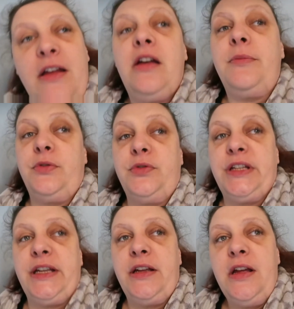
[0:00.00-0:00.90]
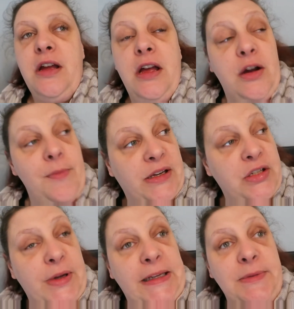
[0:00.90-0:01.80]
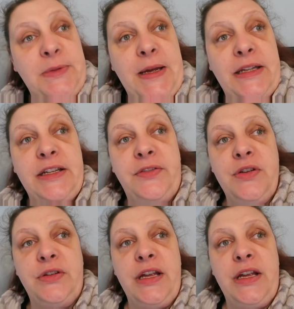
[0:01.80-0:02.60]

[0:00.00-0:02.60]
I'm naughty. I've got my two items to pack this afternoon.